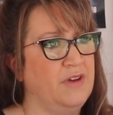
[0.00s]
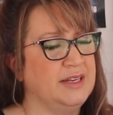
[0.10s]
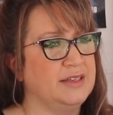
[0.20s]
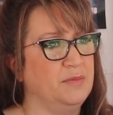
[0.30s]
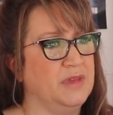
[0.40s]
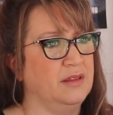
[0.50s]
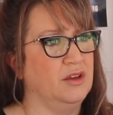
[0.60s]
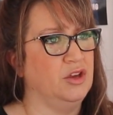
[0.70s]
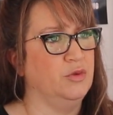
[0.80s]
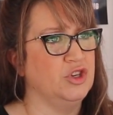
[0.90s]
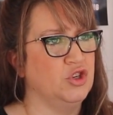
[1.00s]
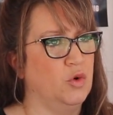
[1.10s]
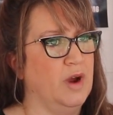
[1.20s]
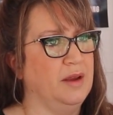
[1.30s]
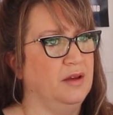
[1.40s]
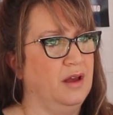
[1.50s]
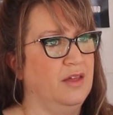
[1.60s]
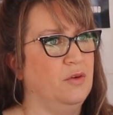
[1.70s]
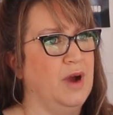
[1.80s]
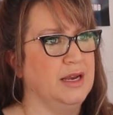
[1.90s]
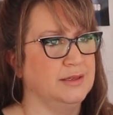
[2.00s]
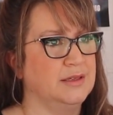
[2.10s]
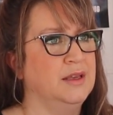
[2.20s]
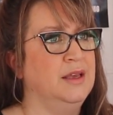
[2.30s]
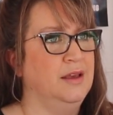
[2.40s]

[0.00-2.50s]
Find something that you enjoy. Otherwise,